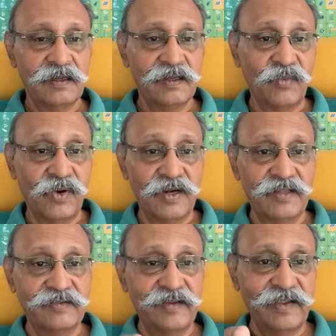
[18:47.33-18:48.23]
Now, what
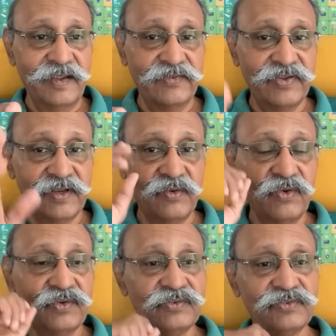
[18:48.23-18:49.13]
does Lee Hsien
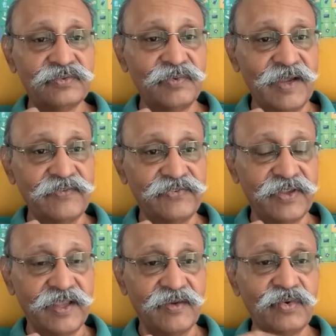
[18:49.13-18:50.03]
Loong's wife
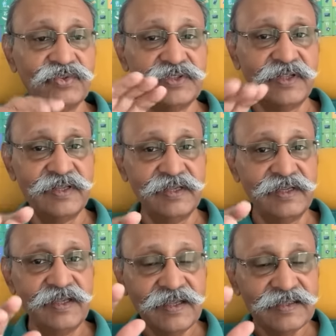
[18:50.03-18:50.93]
say? Who's
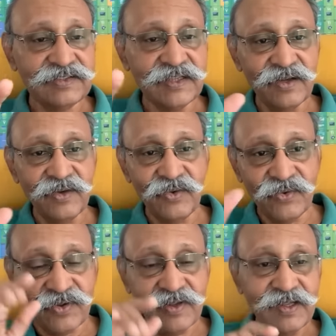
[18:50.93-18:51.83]
Lee Hsien
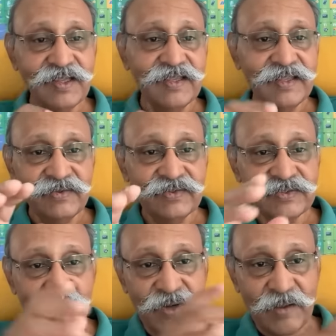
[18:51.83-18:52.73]
Loong? He was
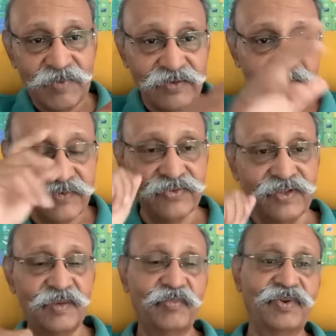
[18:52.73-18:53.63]
the Prime Minister of
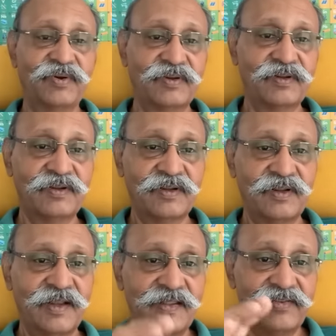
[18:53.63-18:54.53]
Singapore.
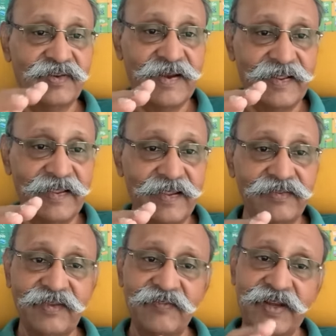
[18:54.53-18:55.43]
And this lady
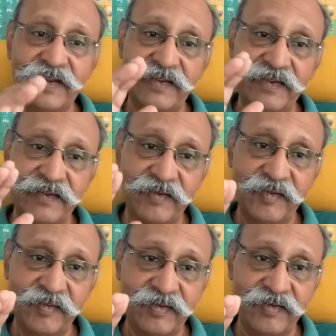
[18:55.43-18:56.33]
is a very
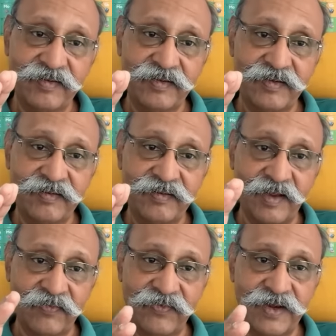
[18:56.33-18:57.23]

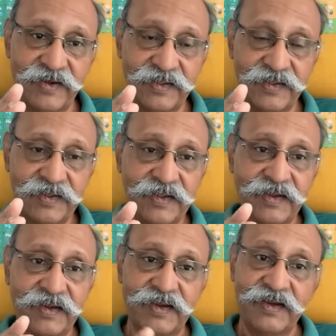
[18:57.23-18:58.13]
tough lady
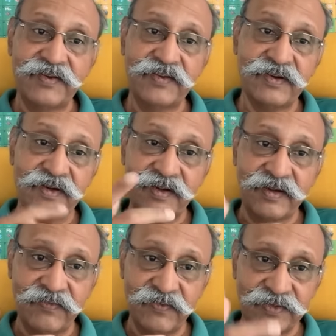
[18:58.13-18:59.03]
and she's got
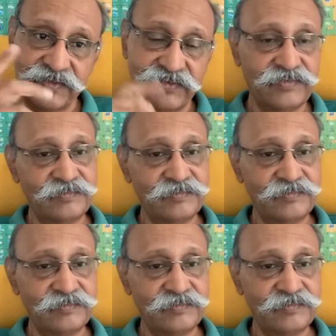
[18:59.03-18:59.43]
influence.